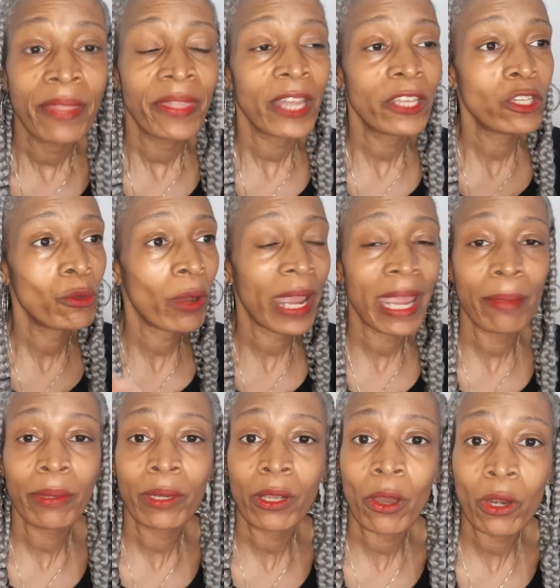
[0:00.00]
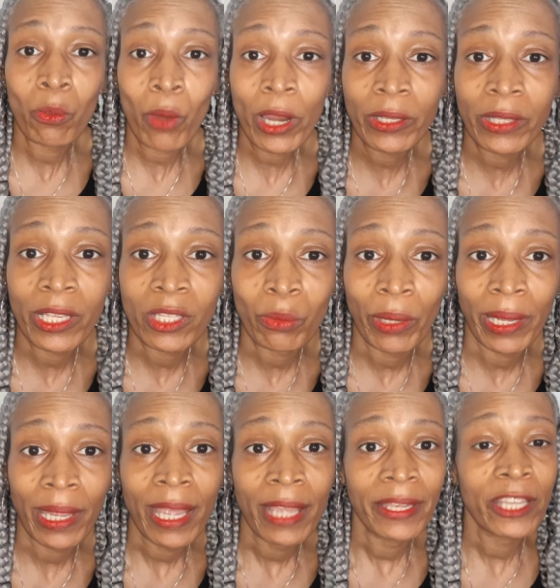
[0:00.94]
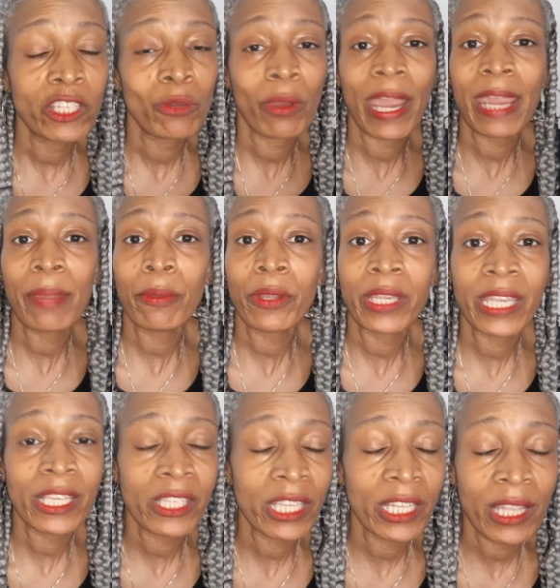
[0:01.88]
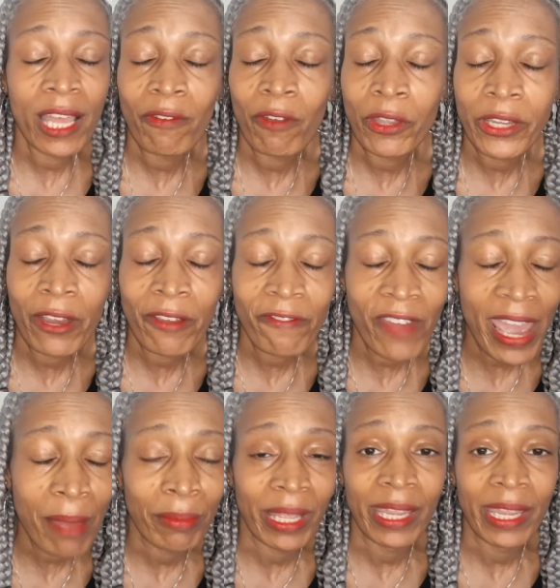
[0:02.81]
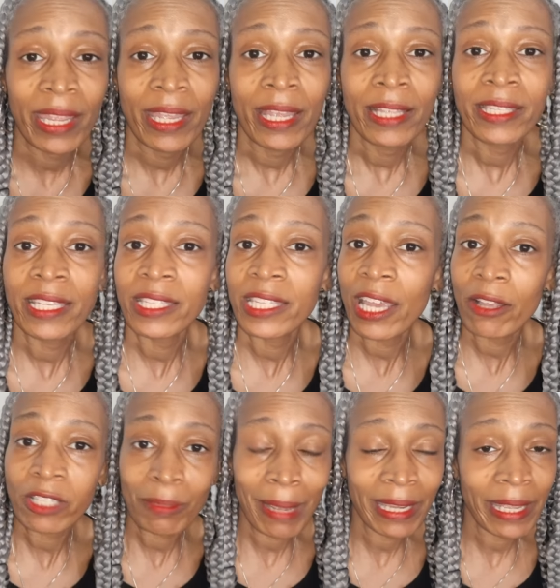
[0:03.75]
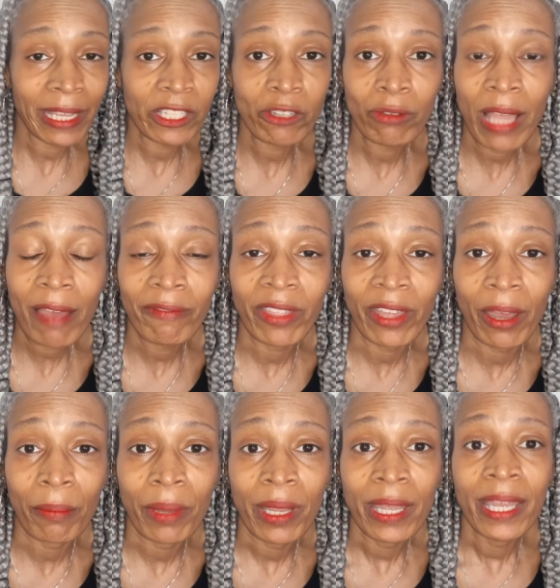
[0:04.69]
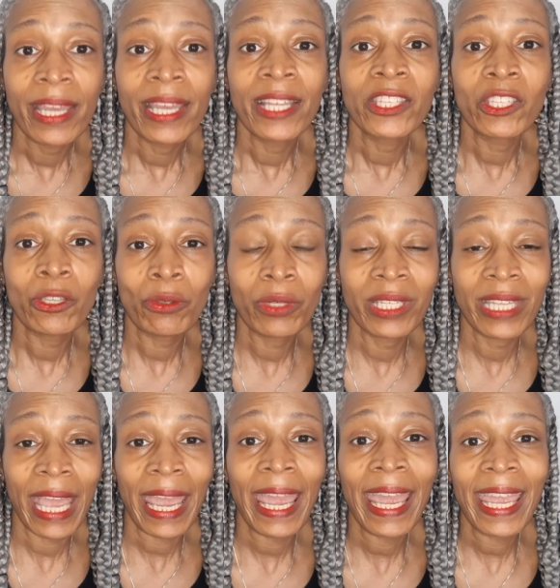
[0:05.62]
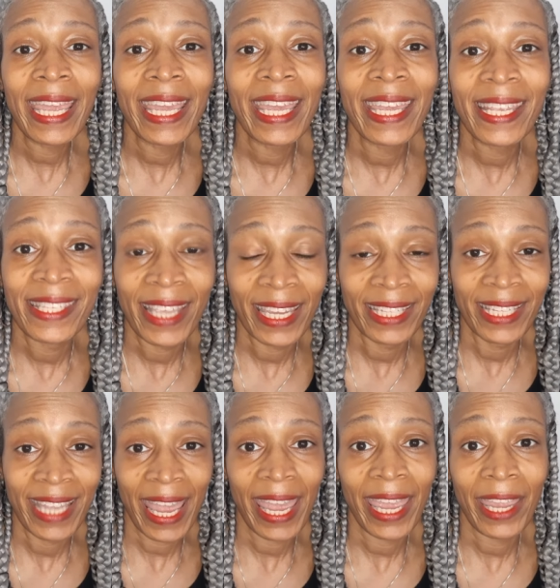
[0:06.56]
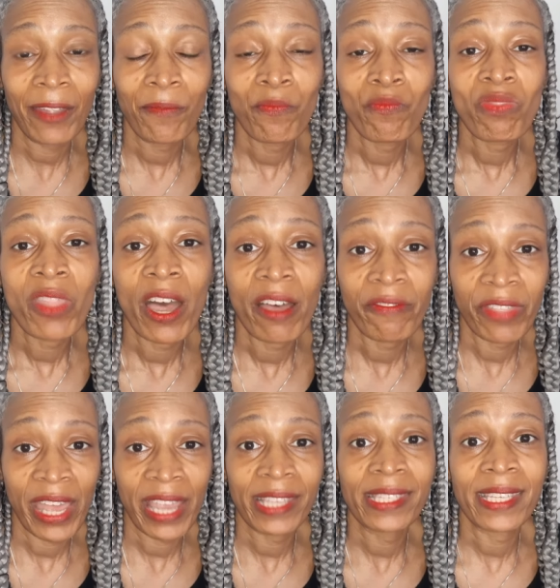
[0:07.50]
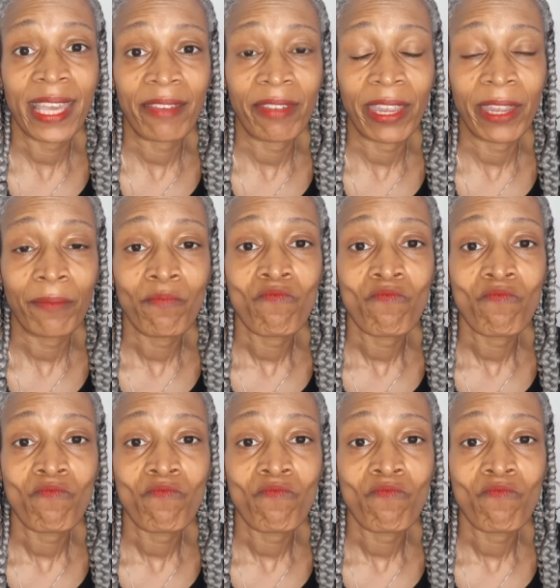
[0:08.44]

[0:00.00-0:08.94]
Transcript: that you were able to go to work this week, that you were able to kiss and love on your family, to tell somebody that you love them. Today is a day of thanksgiving.